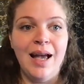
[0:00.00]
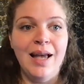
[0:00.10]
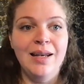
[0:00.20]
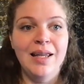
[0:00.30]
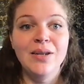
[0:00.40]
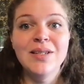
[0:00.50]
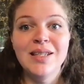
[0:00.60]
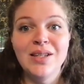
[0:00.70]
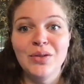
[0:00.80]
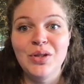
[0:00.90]
And here's
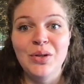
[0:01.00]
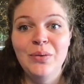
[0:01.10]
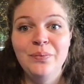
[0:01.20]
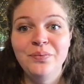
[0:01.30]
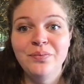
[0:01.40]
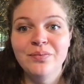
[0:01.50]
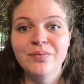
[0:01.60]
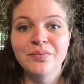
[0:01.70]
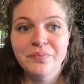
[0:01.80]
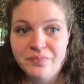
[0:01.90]
the deal too.
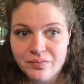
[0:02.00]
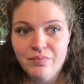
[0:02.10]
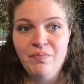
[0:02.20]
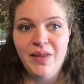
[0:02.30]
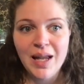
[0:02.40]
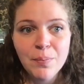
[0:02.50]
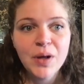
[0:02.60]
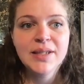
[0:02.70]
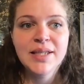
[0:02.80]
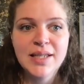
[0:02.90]
It
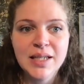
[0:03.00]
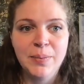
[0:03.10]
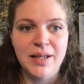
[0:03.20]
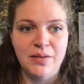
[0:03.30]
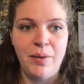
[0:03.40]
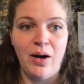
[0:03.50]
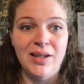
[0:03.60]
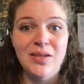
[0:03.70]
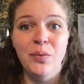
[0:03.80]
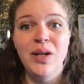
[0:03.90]
puts us in this place of power
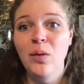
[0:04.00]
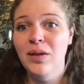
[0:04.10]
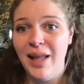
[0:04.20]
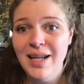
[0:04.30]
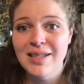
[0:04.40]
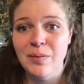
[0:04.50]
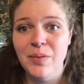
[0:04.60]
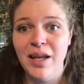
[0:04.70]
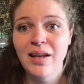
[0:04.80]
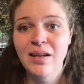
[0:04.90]
because if we don't like
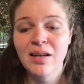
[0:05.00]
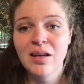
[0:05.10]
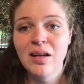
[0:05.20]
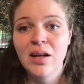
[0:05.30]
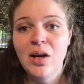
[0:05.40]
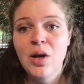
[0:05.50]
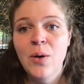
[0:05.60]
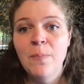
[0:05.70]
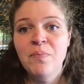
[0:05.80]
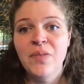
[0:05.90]
something,
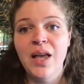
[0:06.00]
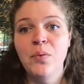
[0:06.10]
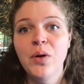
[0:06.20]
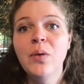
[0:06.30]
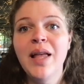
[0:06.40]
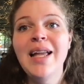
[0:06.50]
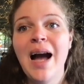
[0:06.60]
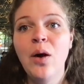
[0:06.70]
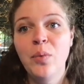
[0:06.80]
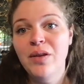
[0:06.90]
if we don't like
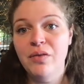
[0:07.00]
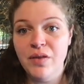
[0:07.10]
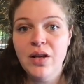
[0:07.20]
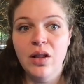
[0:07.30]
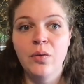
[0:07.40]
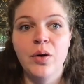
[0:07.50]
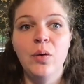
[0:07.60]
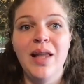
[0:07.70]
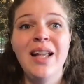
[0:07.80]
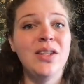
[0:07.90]
how we feel, if we
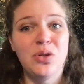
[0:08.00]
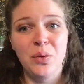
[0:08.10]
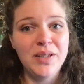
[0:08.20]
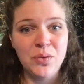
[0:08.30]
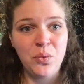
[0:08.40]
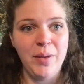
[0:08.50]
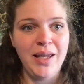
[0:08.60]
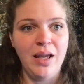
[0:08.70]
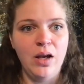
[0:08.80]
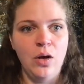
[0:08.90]
don't like the choices we're
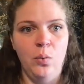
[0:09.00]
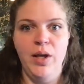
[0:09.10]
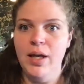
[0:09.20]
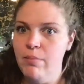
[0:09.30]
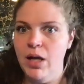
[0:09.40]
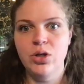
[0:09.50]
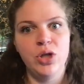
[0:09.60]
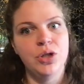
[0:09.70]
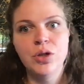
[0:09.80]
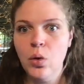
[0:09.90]
making, we can make
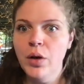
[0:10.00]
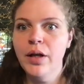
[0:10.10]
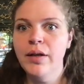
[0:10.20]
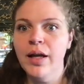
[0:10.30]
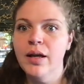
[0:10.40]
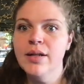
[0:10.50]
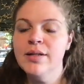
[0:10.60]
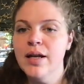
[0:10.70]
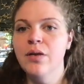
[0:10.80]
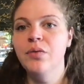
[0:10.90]
changes accordingly
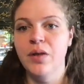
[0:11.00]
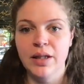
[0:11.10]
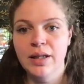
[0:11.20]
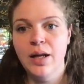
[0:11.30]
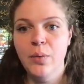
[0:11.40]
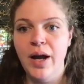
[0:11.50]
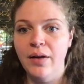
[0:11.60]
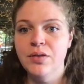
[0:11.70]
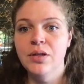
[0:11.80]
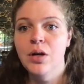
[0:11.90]
instead of feeling like we
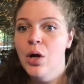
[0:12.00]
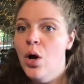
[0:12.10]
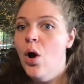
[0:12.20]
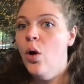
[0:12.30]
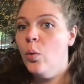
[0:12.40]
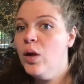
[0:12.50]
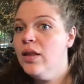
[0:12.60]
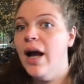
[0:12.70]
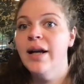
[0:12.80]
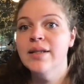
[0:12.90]
have to
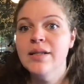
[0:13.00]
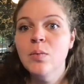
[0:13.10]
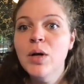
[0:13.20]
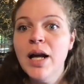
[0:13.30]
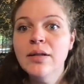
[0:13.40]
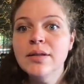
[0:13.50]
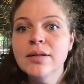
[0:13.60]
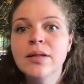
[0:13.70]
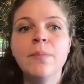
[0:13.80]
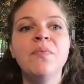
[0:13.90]
rely on someone else.